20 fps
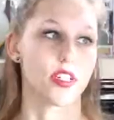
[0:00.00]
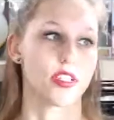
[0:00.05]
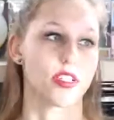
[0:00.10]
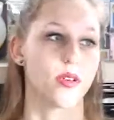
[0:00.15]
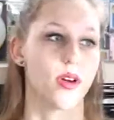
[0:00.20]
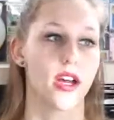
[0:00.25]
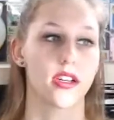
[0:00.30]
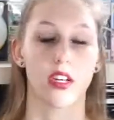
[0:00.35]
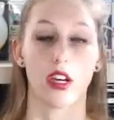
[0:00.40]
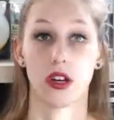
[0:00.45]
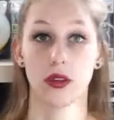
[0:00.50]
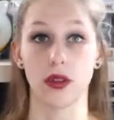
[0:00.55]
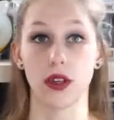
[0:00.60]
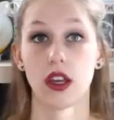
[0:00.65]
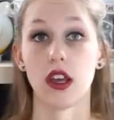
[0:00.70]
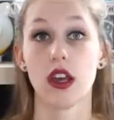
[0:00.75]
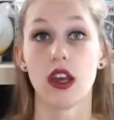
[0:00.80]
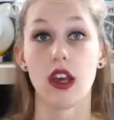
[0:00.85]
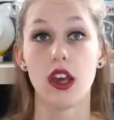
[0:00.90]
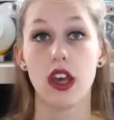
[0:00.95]
To uncode
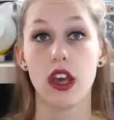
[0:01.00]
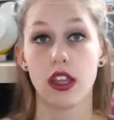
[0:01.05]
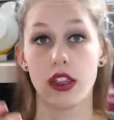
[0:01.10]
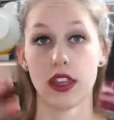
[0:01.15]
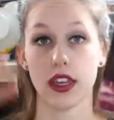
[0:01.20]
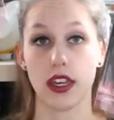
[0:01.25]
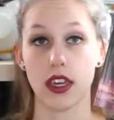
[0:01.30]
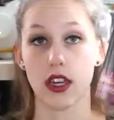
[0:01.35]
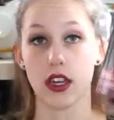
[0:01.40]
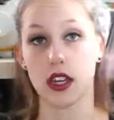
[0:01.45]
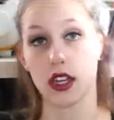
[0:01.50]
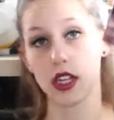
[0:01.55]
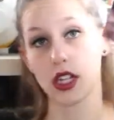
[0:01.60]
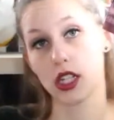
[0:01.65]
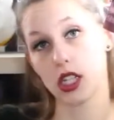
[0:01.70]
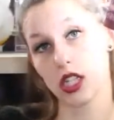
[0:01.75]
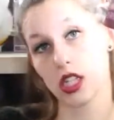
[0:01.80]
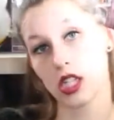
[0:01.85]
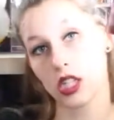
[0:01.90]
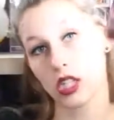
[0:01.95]
the
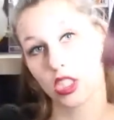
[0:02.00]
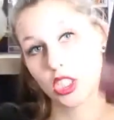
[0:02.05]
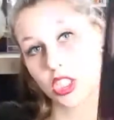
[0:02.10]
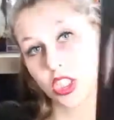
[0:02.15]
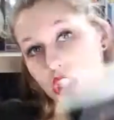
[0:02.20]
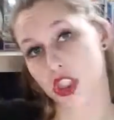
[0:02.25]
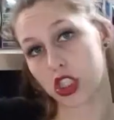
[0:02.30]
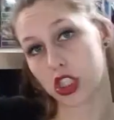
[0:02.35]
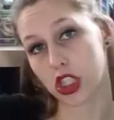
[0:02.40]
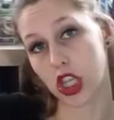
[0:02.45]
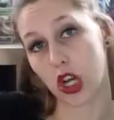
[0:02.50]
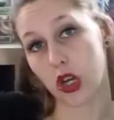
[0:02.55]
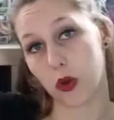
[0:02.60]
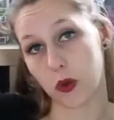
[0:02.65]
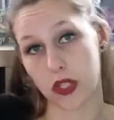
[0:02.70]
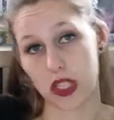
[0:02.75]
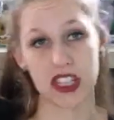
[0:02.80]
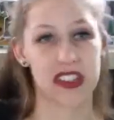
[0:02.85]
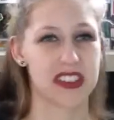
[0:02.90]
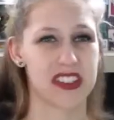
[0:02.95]

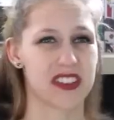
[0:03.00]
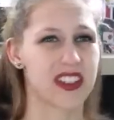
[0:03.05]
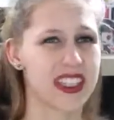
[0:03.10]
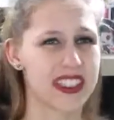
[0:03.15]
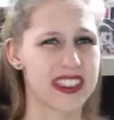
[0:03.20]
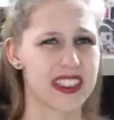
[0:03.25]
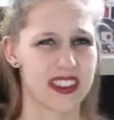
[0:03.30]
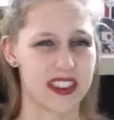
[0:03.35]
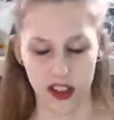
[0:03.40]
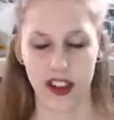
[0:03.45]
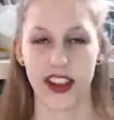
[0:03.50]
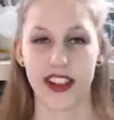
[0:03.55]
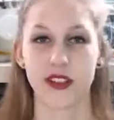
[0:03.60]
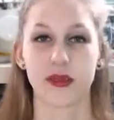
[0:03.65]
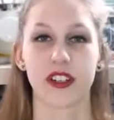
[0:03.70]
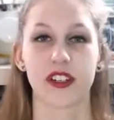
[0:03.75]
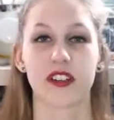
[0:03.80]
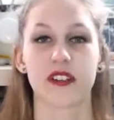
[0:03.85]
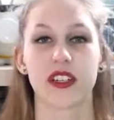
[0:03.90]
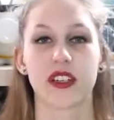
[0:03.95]
code. What? It's
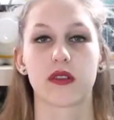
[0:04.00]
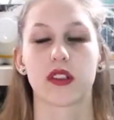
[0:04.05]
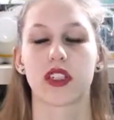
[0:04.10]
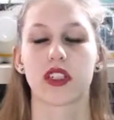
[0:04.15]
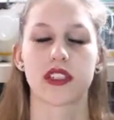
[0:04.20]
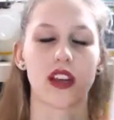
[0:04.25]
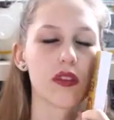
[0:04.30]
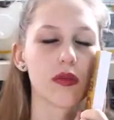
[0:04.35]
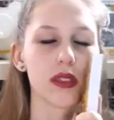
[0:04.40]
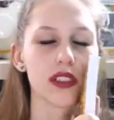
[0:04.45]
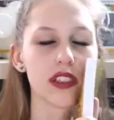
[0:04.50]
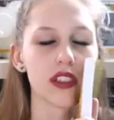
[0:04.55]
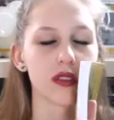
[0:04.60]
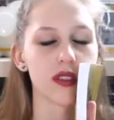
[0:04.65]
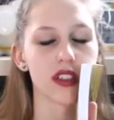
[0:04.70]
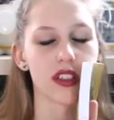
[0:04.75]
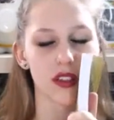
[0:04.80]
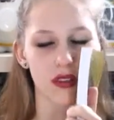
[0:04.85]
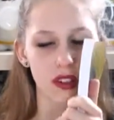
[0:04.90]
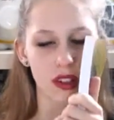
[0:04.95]
one of those like really soft books that you want
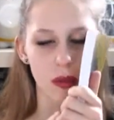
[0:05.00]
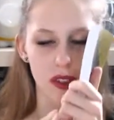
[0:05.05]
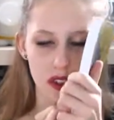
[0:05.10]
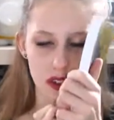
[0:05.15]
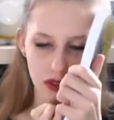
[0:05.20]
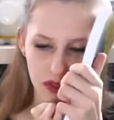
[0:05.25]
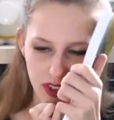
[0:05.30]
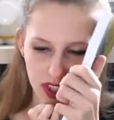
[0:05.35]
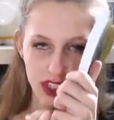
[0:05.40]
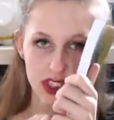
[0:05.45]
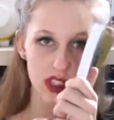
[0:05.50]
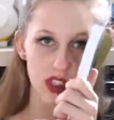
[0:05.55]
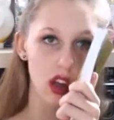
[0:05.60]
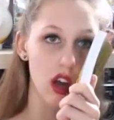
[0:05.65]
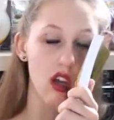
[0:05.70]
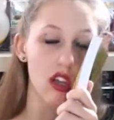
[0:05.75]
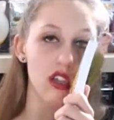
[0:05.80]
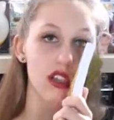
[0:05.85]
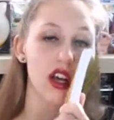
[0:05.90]
to like rub on your face all the